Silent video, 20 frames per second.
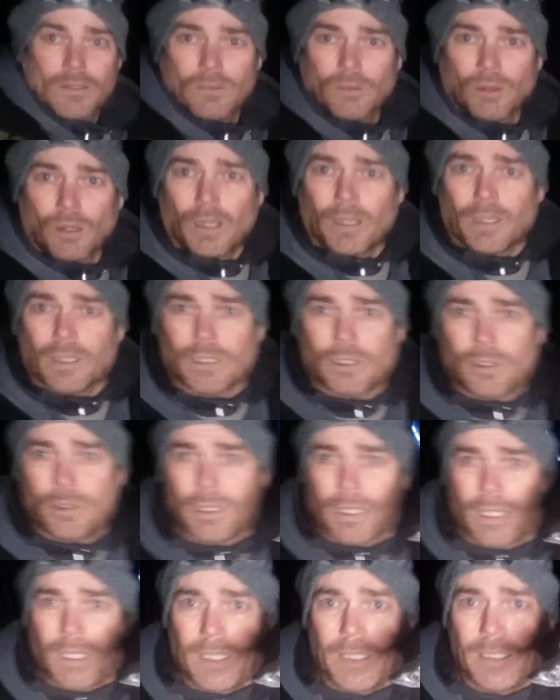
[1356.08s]
Right,
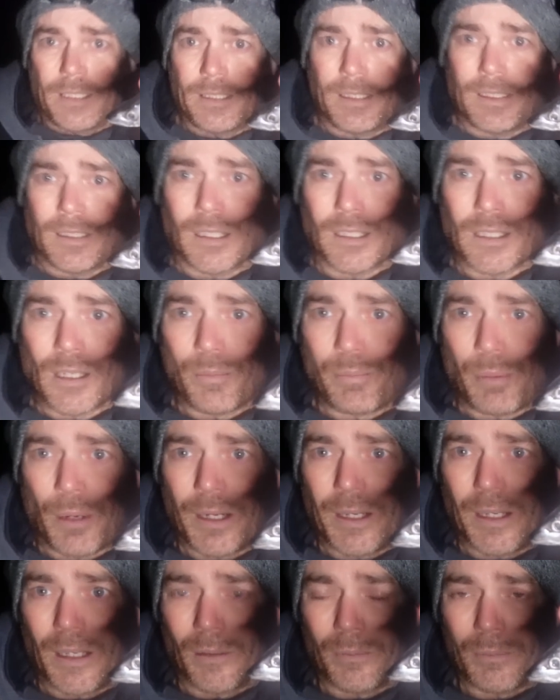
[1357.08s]
quickly I'm going to
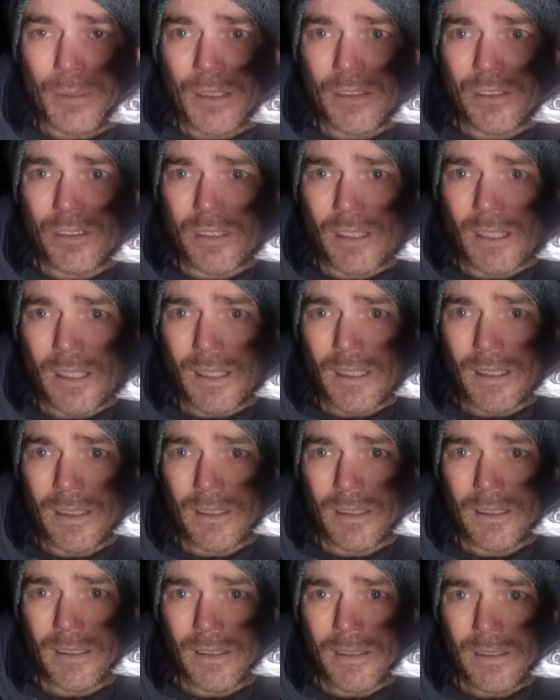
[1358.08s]
bait up this, there
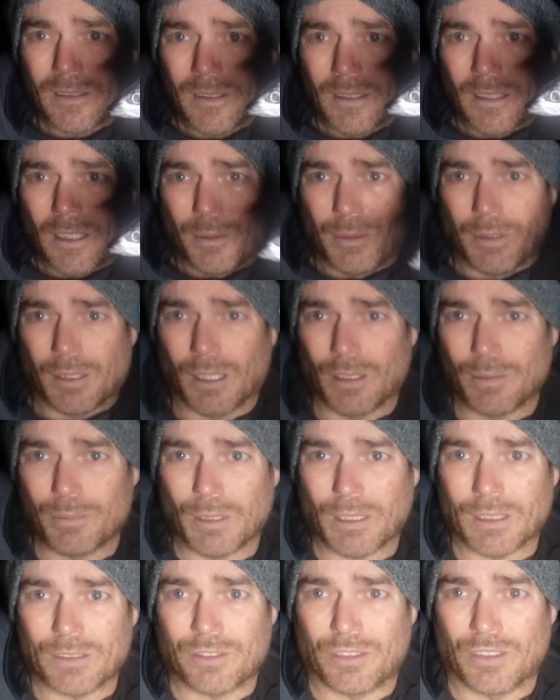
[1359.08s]
we go,
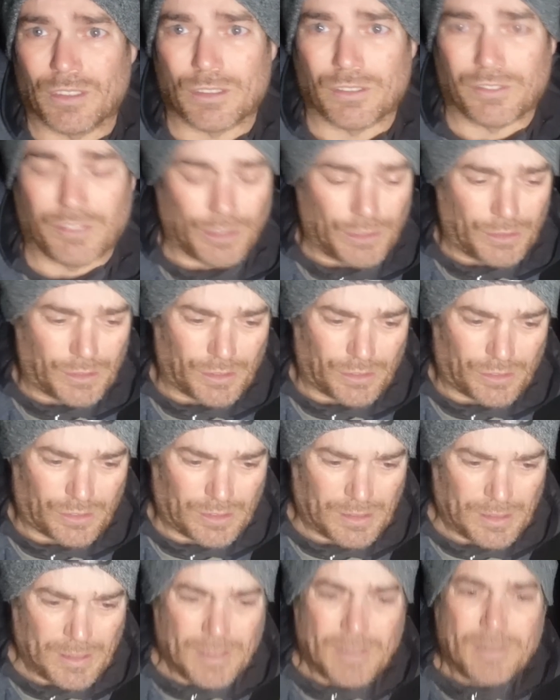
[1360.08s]
wait for it to focus.
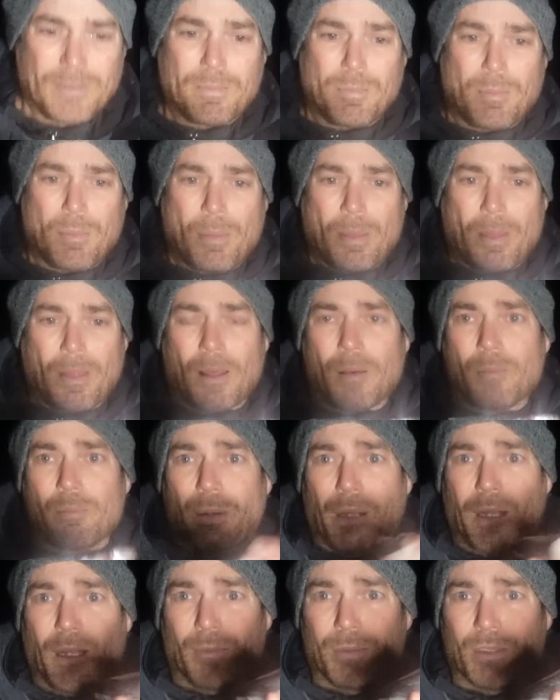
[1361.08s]

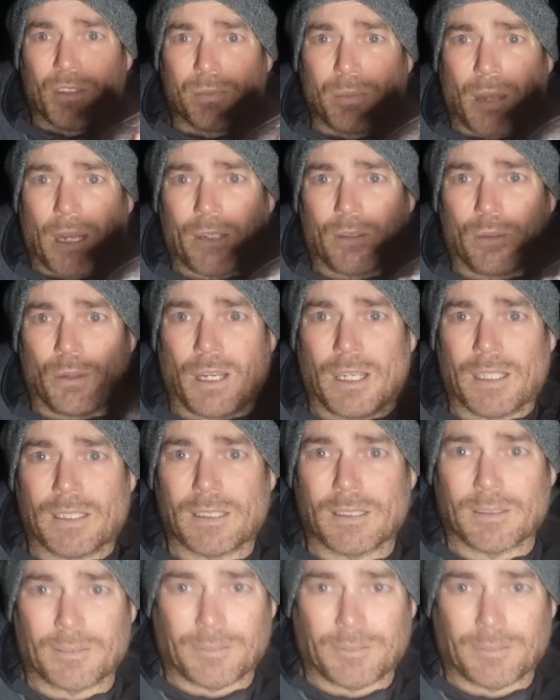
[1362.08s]
Bait up this mackerel head.